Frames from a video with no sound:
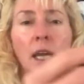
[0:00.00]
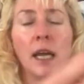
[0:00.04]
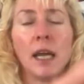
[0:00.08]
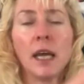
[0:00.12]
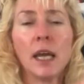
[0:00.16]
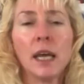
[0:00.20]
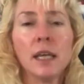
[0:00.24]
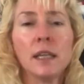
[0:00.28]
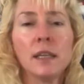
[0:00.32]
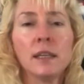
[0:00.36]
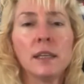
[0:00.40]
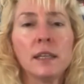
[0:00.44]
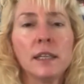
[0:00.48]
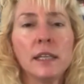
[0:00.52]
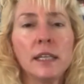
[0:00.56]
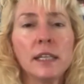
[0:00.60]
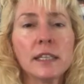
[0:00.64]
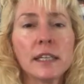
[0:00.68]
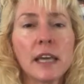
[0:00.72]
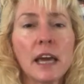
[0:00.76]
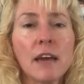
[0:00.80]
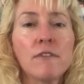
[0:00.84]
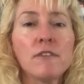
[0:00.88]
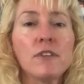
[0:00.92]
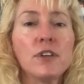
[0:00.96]
And
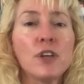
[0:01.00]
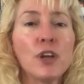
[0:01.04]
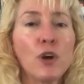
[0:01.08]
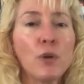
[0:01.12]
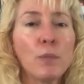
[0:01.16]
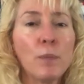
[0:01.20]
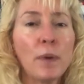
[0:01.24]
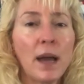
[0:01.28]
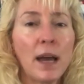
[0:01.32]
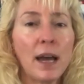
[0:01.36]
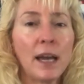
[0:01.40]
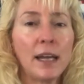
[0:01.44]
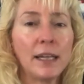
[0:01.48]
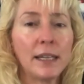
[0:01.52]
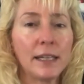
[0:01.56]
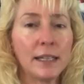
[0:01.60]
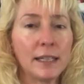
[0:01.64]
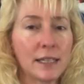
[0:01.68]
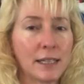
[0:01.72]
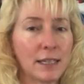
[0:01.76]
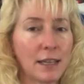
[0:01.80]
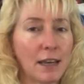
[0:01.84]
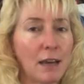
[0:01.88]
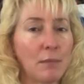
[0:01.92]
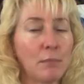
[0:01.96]
these have no padding
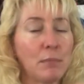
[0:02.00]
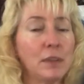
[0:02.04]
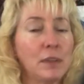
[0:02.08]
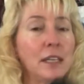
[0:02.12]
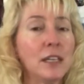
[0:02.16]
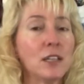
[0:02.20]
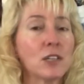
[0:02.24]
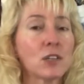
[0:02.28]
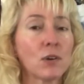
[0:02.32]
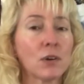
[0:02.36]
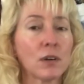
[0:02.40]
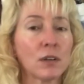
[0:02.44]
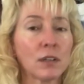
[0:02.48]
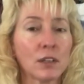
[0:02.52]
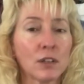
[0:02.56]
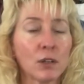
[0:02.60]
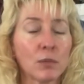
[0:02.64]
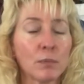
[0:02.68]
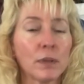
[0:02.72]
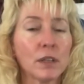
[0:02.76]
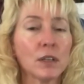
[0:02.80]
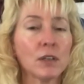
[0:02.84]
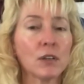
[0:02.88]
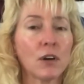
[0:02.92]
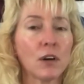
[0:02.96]
inside, but these are a
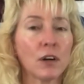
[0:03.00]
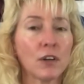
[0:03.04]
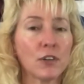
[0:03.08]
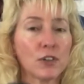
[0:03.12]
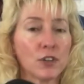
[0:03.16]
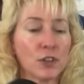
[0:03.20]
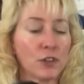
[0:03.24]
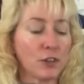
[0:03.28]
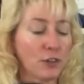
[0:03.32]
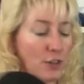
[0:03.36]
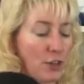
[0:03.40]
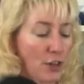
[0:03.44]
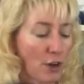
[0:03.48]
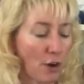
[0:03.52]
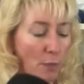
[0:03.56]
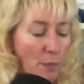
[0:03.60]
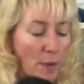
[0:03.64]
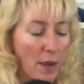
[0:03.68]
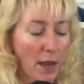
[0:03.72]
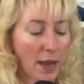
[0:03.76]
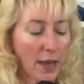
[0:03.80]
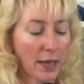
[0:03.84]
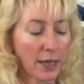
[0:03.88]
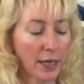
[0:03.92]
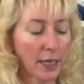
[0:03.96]
little bit larger, no
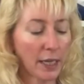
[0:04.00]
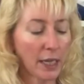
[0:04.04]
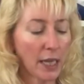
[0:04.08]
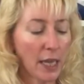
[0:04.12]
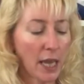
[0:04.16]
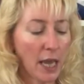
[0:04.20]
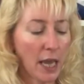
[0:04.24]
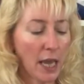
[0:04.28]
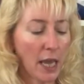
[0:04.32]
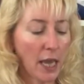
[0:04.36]
padding.